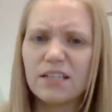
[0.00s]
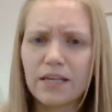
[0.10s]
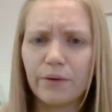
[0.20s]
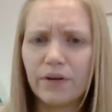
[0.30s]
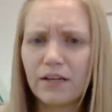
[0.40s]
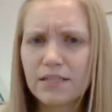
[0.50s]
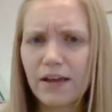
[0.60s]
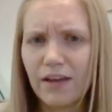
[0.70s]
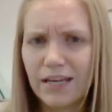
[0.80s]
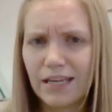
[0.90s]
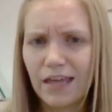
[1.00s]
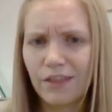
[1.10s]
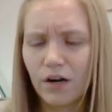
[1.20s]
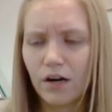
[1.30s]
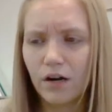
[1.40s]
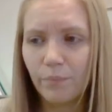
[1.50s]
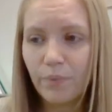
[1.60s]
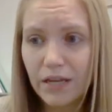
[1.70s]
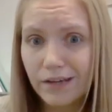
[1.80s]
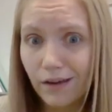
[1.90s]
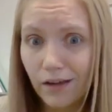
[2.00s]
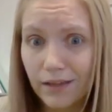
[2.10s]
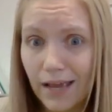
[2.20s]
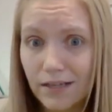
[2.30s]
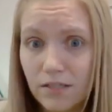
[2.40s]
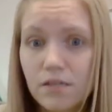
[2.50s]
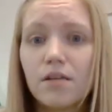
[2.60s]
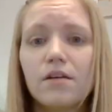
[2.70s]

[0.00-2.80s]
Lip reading: Does anyone else have any other opinion on that?